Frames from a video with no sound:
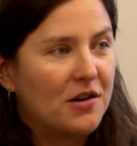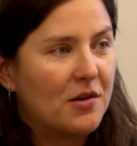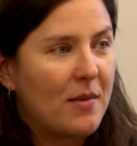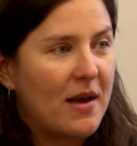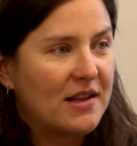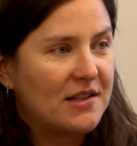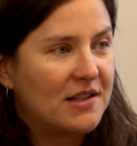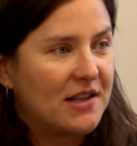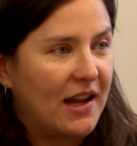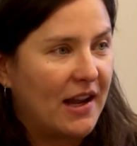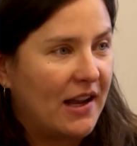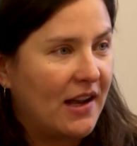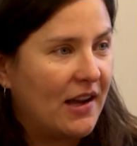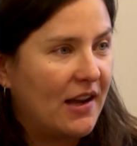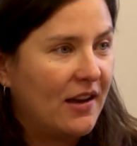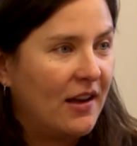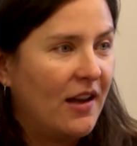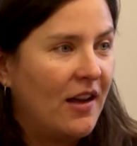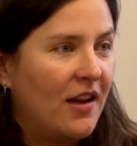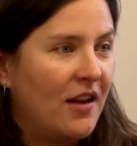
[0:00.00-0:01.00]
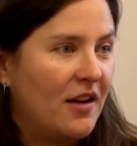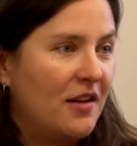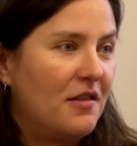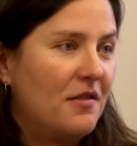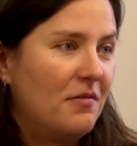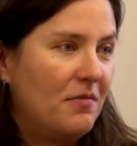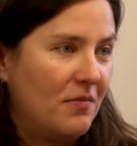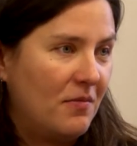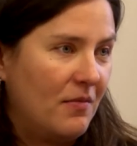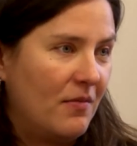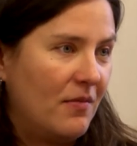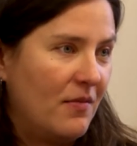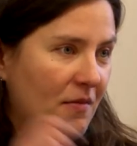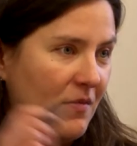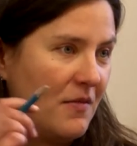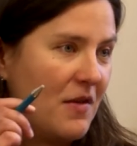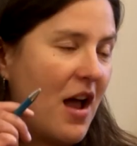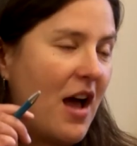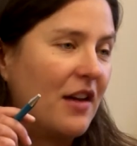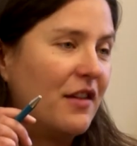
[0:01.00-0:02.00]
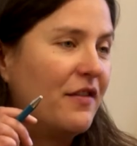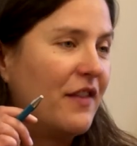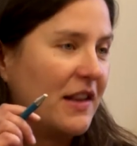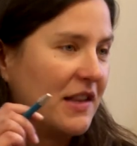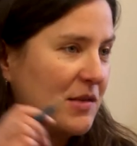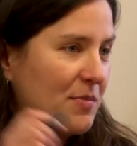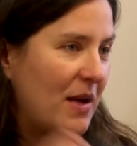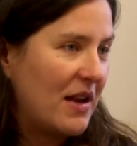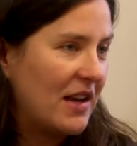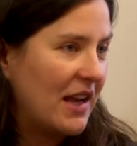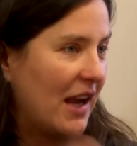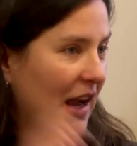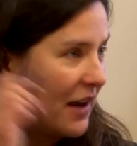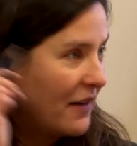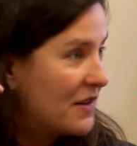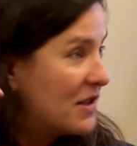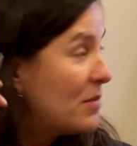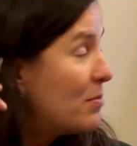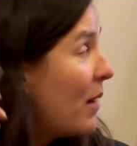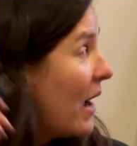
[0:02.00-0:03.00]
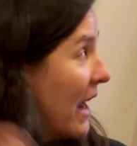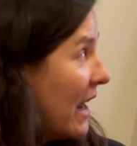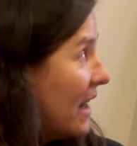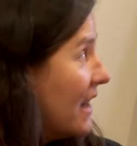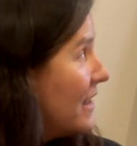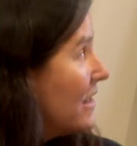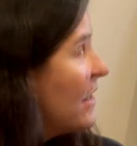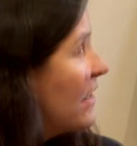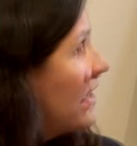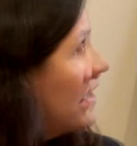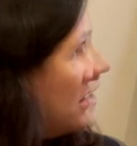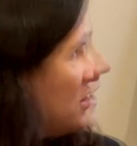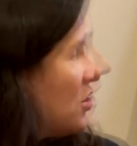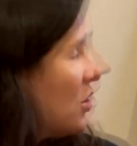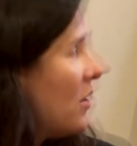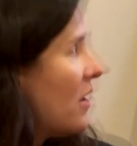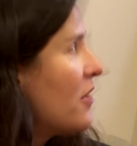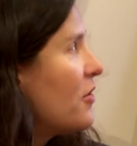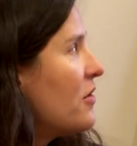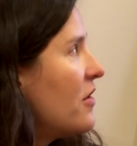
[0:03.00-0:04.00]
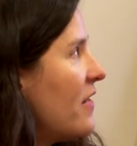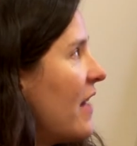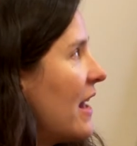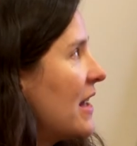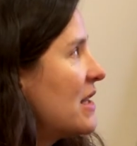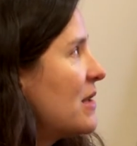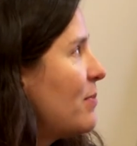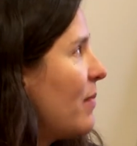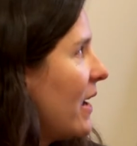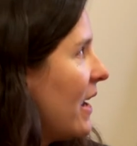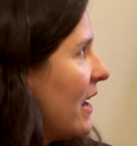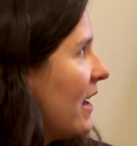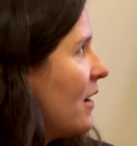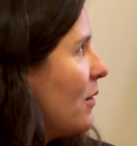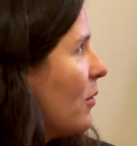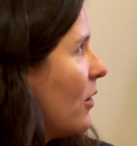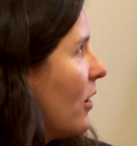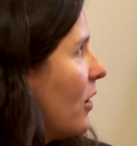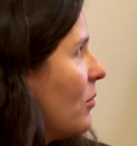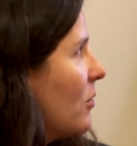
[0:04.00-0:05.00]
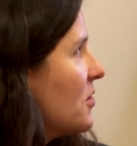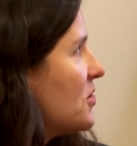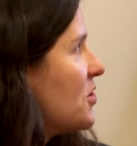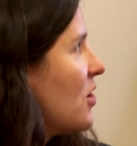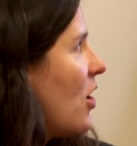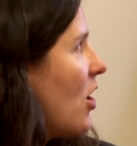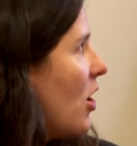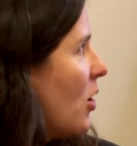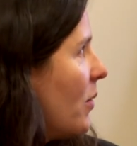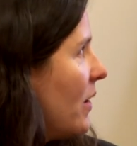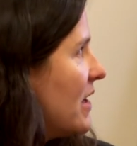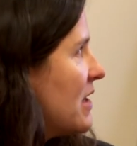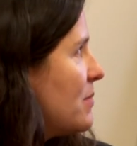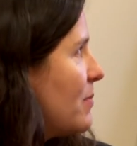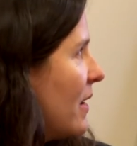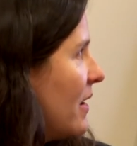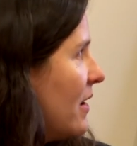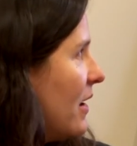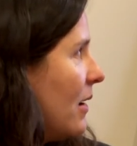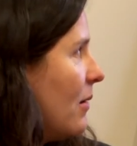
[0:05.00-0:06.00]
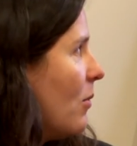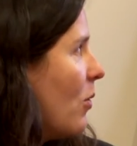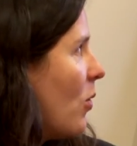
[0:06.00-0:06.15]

domestic non-defense spending kind of spiked. So other than that spike, we're almost always spending